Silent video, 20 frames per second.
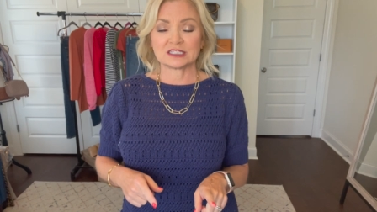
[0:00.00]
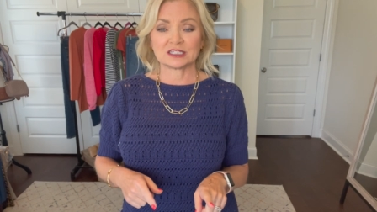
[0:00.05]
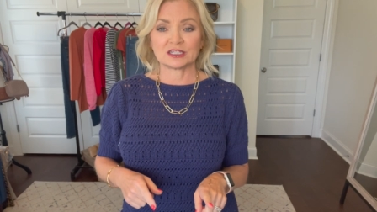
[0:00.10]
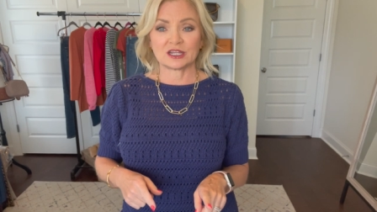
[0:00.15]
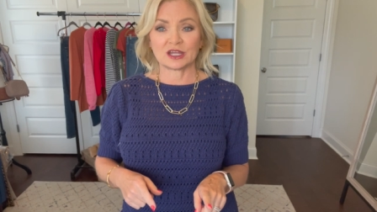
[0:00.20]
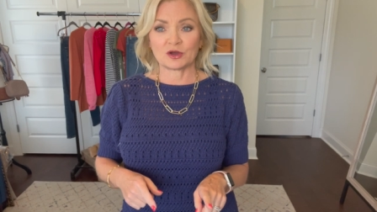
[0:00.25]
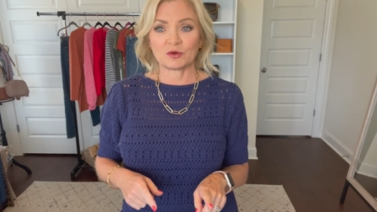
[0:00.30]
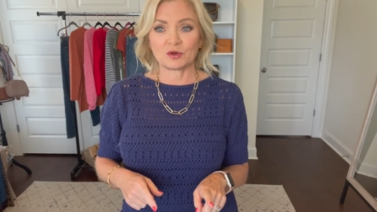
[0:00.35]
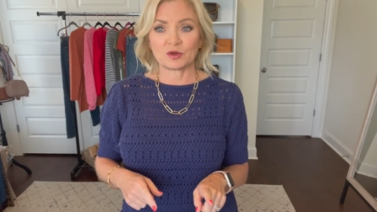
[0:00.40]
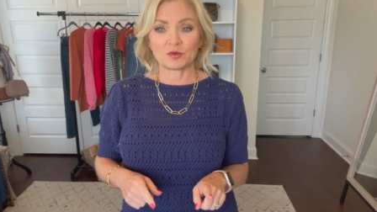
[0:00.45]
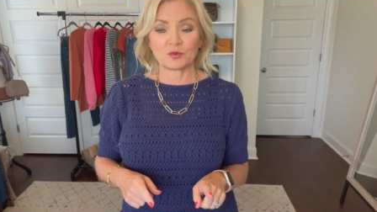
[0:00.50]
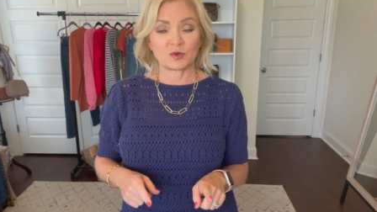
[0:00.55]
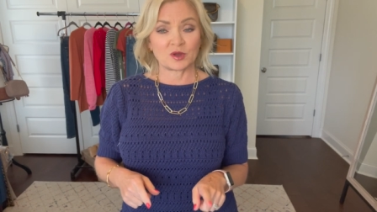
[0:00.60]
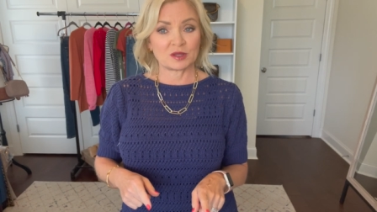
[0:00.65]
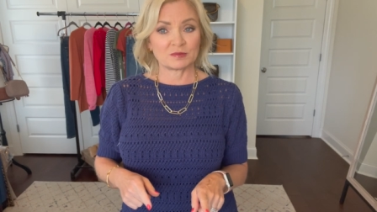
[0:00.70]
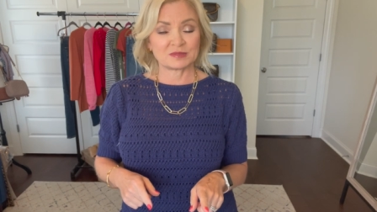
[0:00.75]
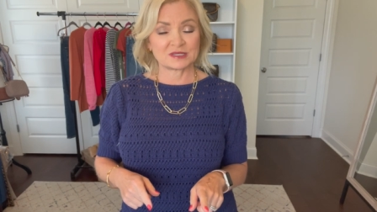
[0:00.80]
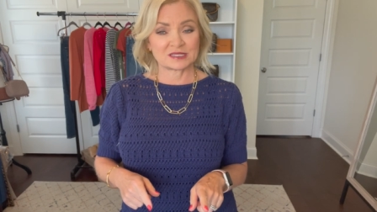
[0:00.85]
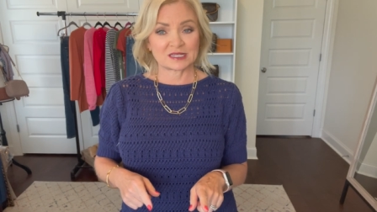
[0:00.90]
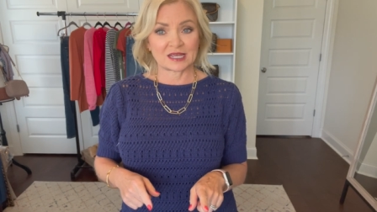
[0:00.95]
to Know It
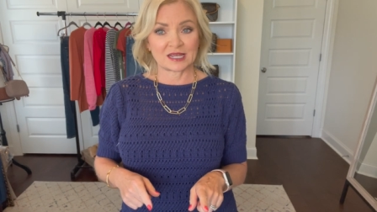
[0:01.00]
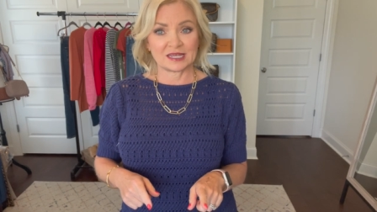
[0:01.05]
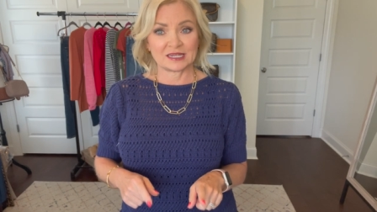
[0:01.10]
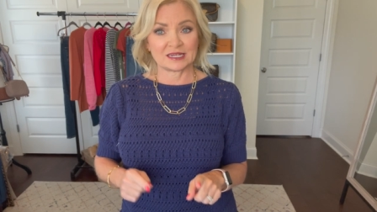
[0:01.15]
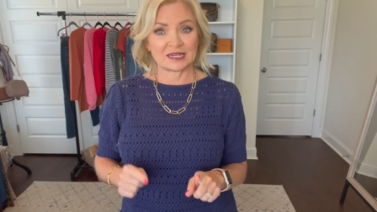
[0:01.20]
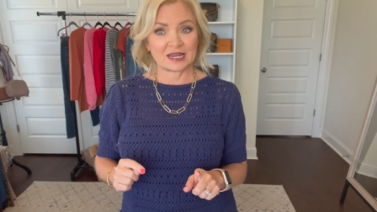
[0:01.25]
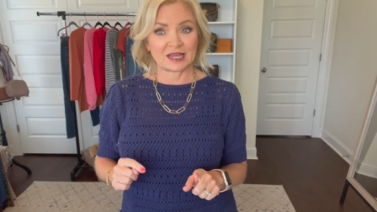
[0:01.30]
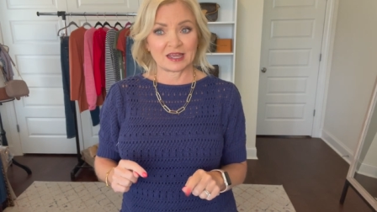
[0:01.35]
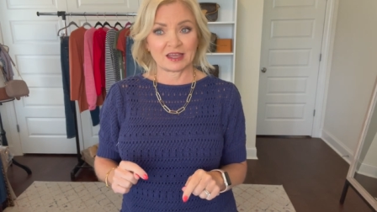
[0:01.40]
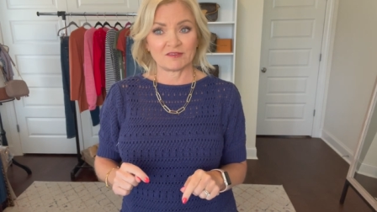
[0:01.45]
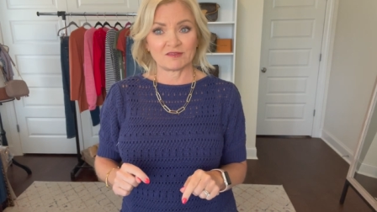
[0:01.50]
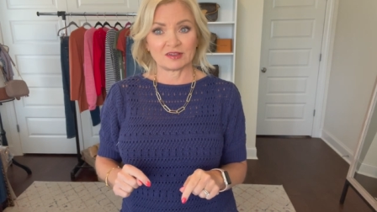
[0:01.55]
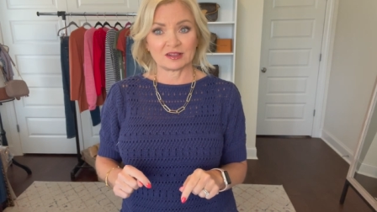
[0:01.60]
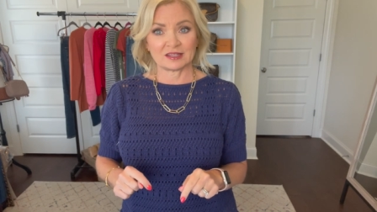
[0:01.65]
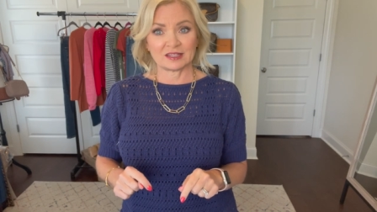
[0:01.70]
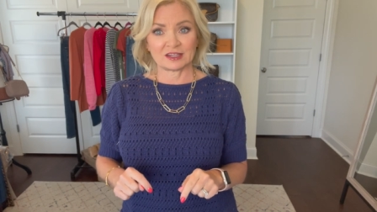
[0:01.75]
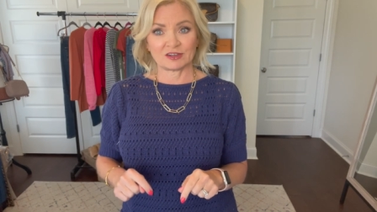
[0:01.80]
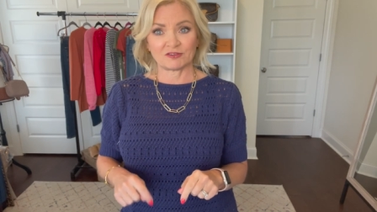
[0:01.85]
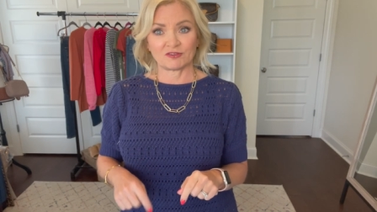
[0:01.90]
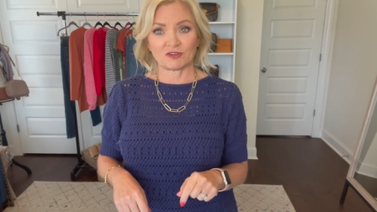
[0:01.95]
website and I have a
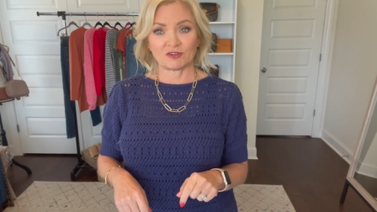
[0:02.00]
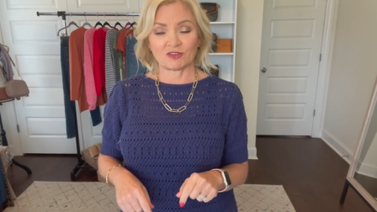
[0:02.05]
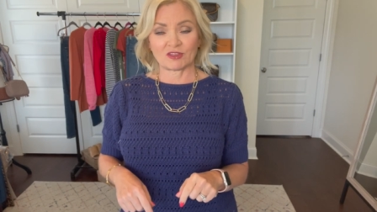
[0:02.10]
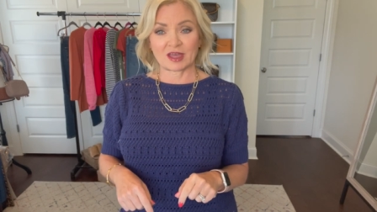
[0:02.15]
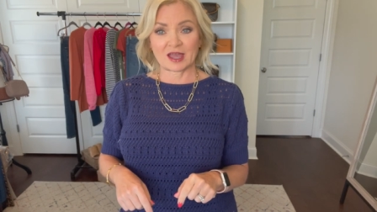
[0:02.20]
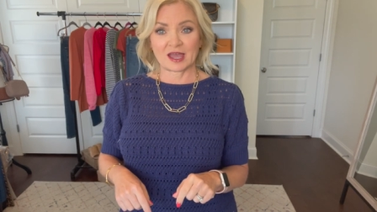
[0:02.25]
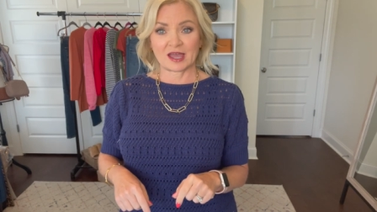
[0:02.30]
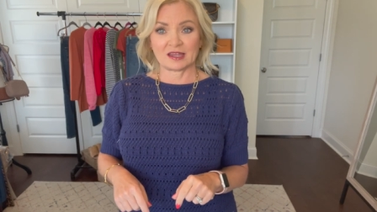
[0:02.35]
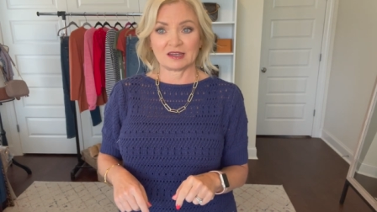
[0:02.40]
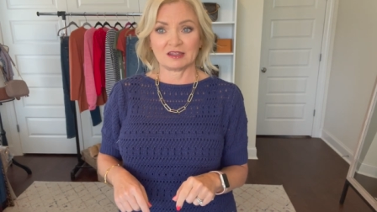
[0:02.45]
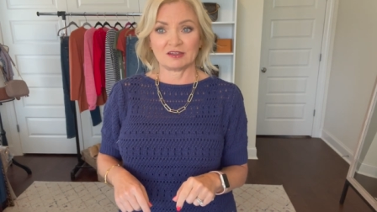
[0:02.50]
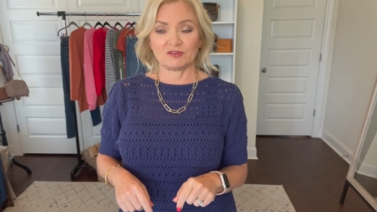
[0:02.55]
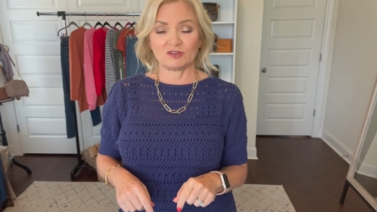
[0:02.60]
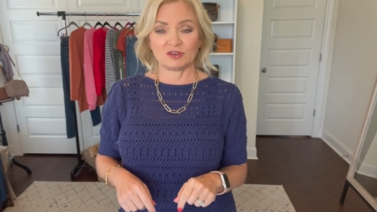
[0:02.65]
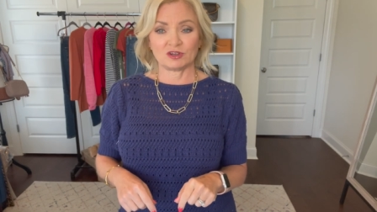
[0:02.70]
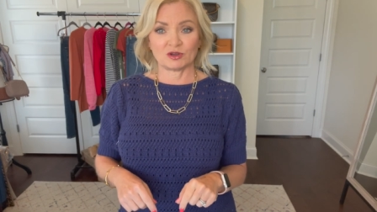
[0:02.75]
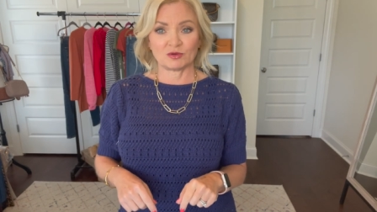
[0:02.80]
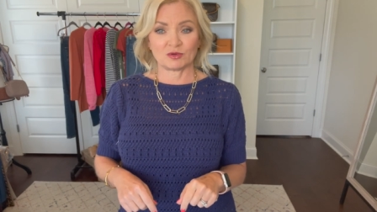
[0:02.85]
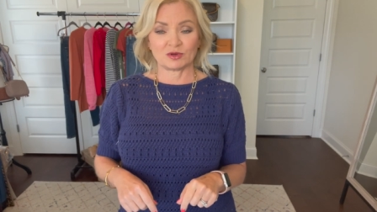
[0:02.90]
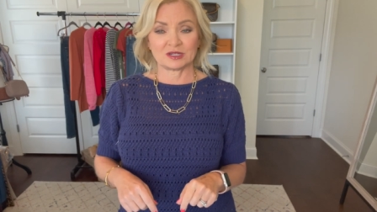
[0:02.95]
link for that. If you
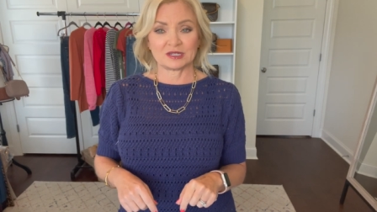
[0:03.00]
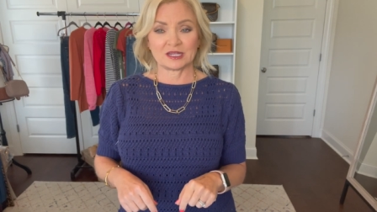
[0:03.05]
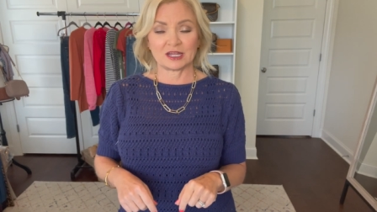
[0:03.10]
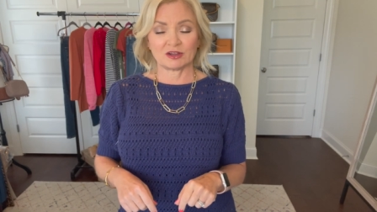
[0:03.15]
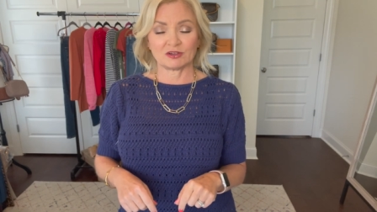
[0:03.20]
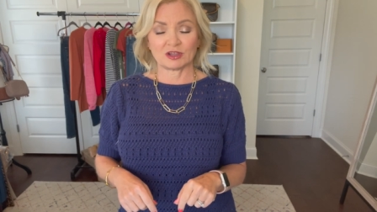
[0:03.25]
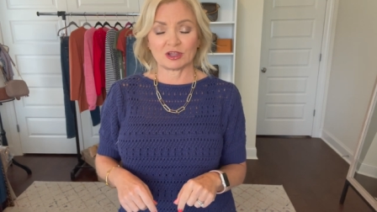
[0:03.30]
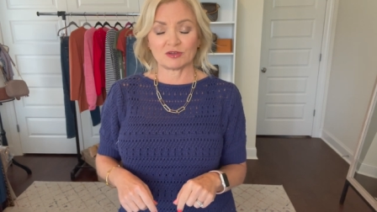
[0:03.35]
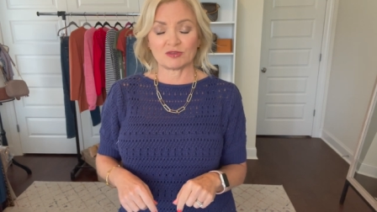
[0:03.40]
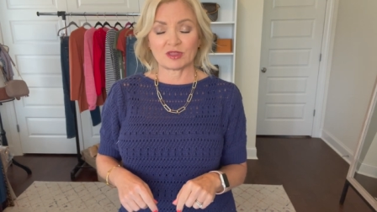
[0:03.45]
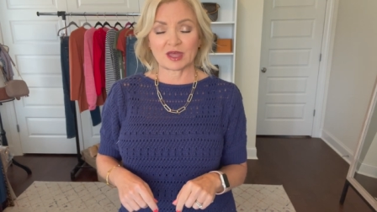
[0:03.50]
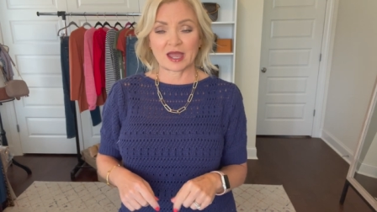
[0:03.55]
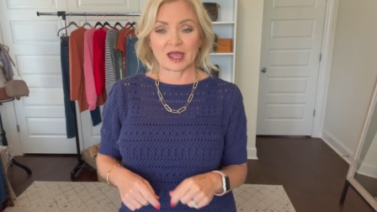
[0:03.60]
don't want to download the